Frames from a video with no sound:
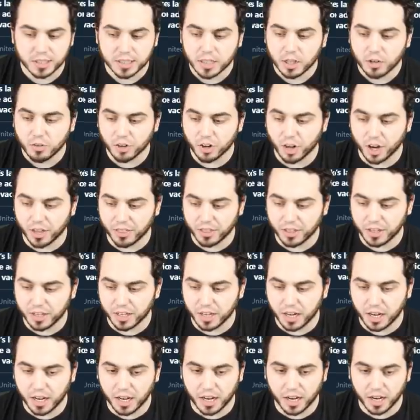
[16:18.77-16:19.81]
We got the
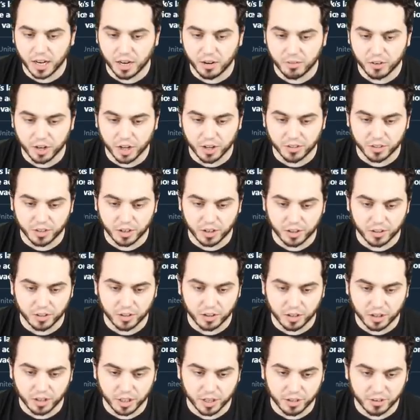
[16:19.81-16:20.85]
uh, we got the the
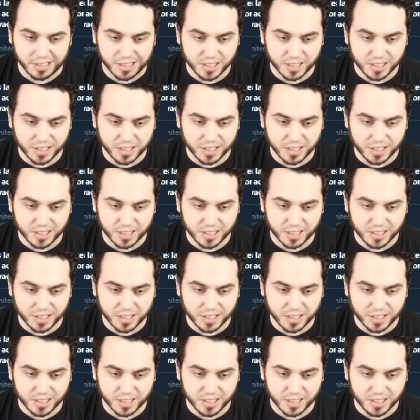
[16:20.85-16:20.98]
Galarian